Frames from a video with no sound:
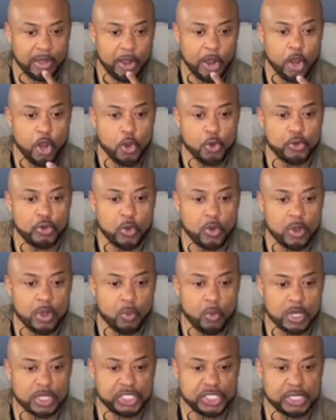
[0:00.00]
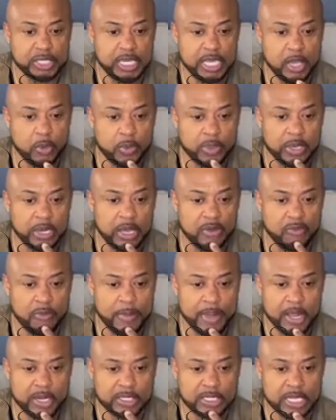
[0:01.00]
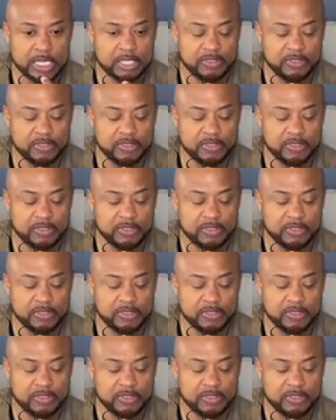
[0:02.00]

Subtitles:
her doing what she did with Love and Marriage